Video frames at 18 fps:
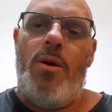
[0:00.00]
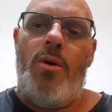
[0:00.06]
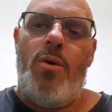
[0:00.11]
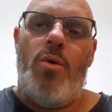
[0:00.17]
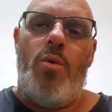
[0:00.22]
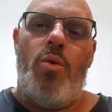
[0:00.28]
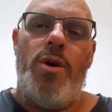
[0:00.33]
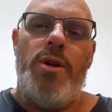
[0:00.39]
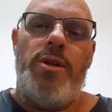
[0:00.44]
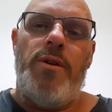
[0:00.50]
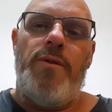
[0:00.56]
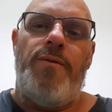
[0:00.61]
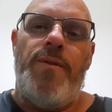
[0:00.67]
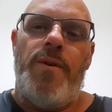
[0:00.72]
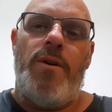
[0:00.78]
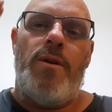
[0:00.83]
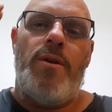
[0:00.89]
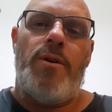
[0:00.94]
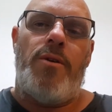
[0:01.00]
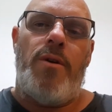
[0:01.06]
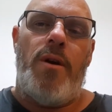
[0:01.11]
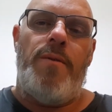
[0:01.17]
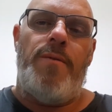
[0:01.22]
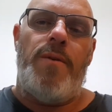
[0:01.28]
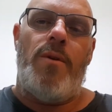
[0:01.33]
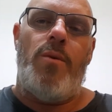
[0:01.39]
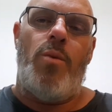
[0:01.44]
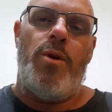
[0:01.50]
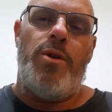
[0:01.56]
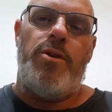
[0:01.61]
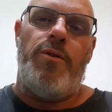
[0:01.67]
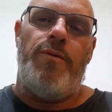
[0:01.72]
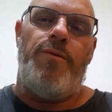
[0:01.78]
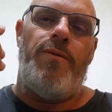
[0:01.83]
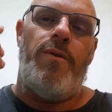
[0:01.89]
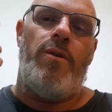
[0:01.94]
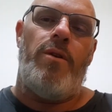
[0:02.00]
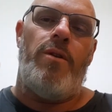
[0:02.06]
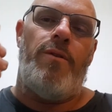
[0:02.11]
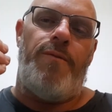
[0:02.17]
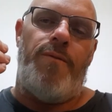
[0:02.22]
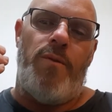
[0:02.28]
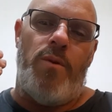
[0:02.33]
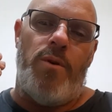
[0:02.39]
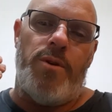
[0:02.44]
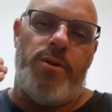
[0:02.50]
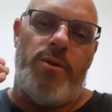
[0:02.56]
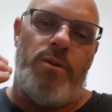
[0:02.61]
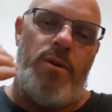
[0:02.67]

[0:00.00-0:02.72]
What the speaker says: Would you feel the gravity? Would you feel the force